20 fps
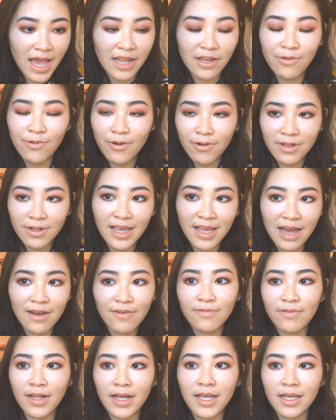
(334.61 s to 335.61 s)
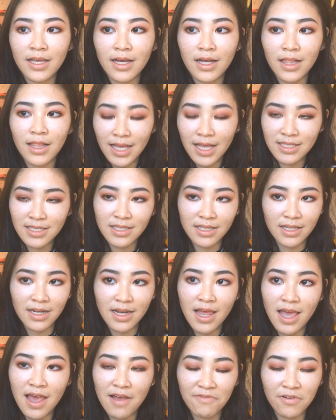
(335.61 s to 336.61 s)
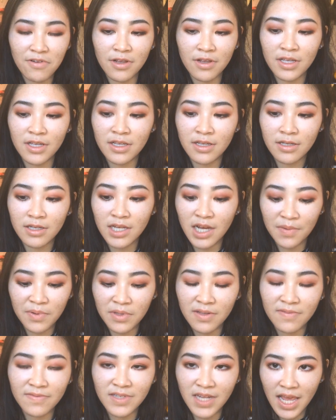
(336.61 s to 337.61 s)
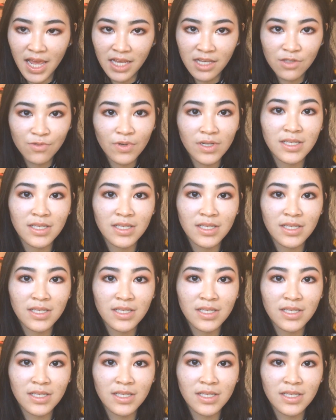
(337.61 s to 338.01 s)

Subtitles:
and you only have like a lesson every couple of days,